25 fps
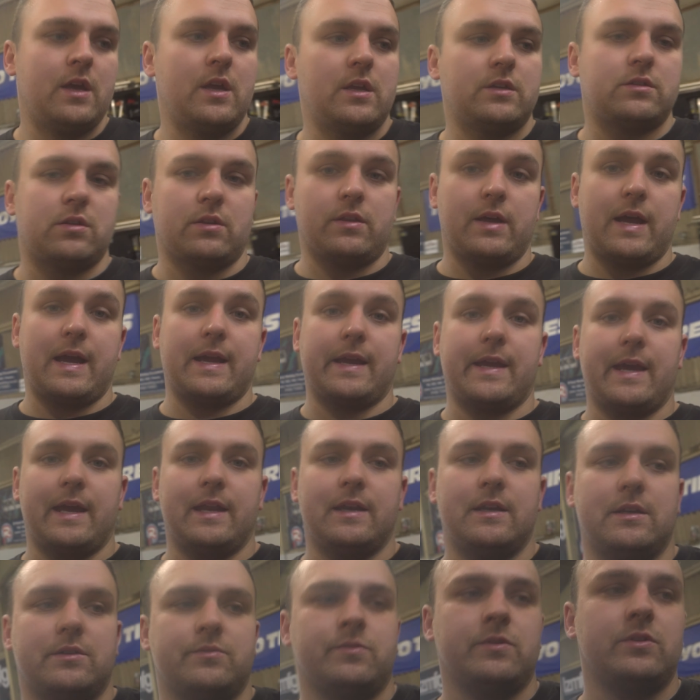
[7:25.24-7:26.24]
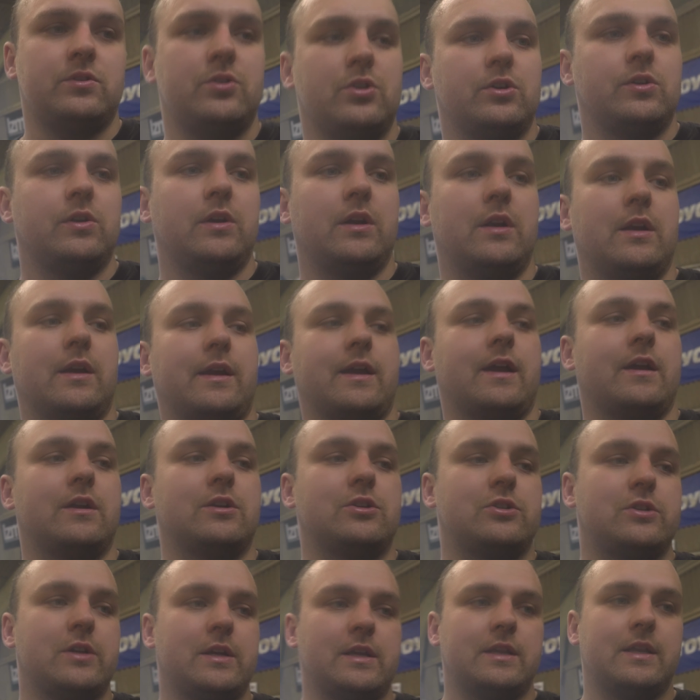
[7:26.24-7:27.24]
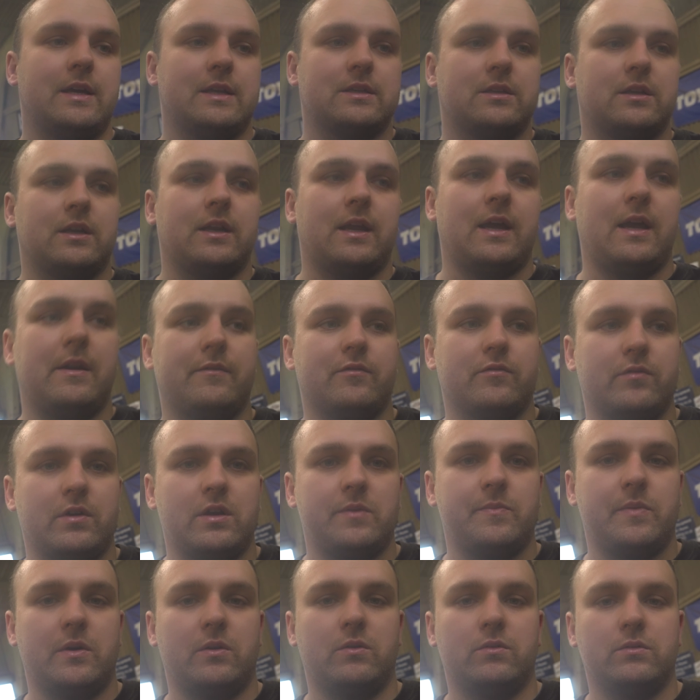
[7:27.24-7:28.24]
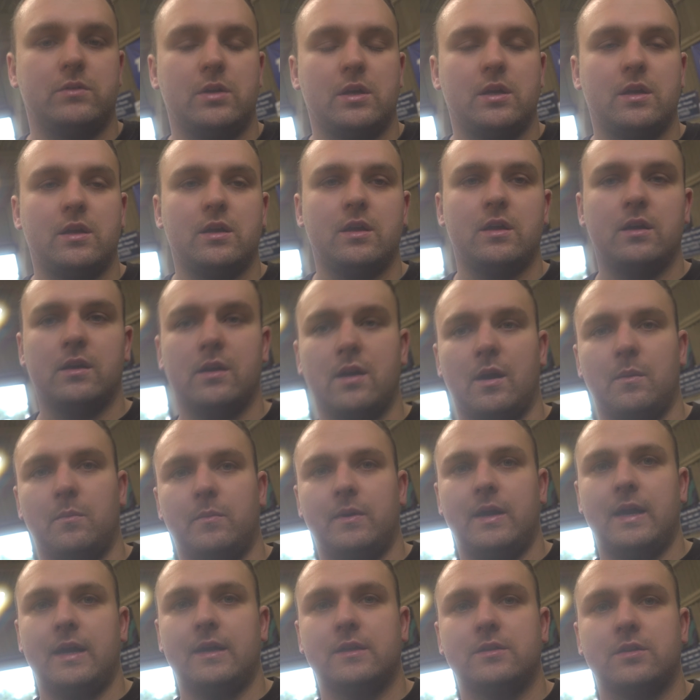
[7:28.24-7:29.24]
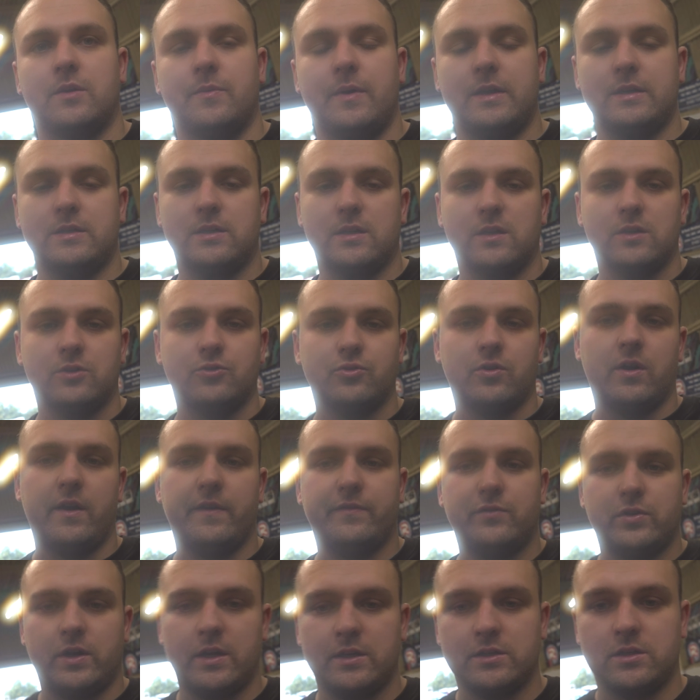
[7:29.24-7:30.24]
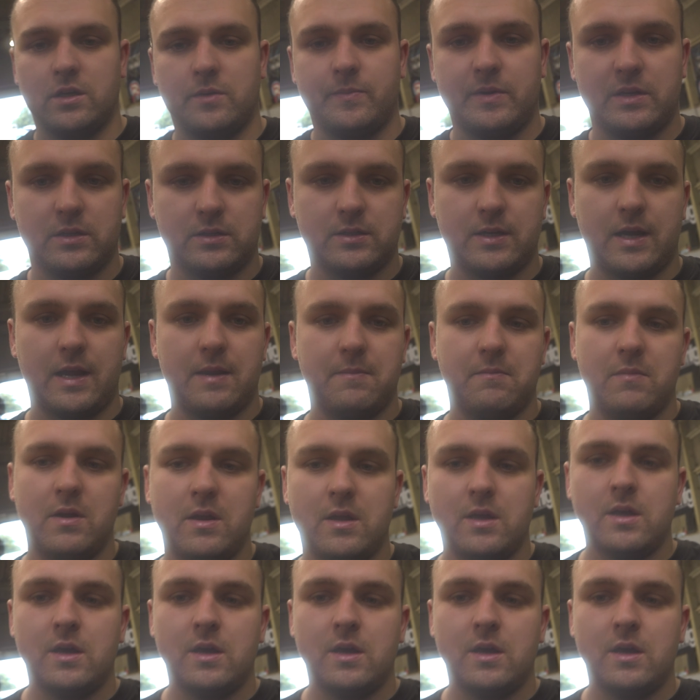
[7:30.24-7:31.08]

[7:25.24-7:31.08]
So that again is with Julian at Garage D. That's going to have a rebuild come back. So basically the drivetrain is going to be the same.